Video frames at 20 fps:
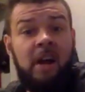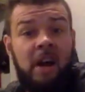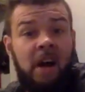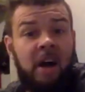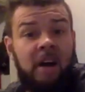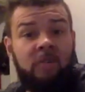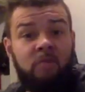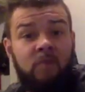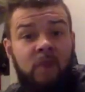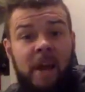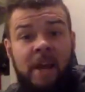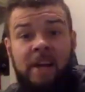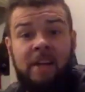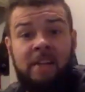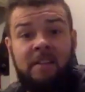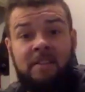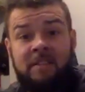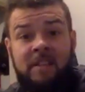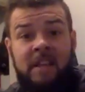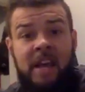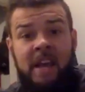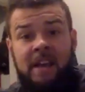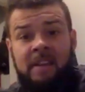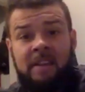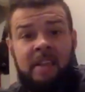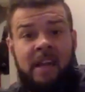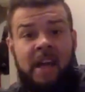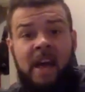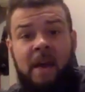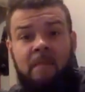on Reddit said
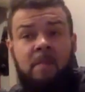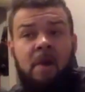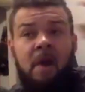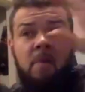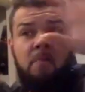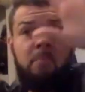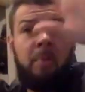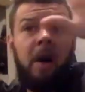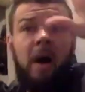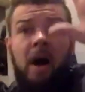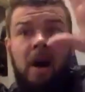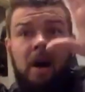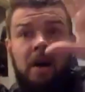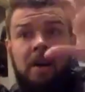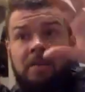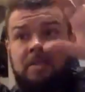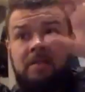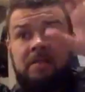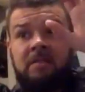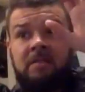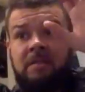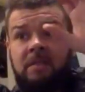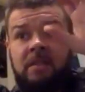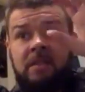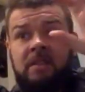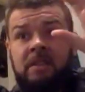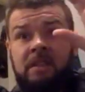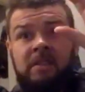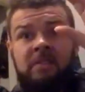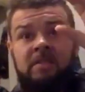that Pogs
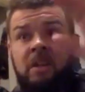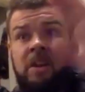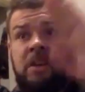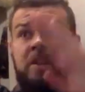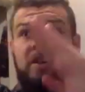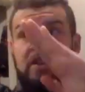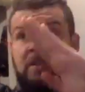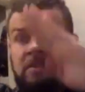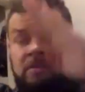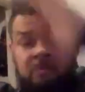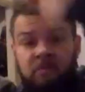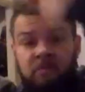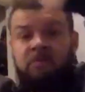is gonna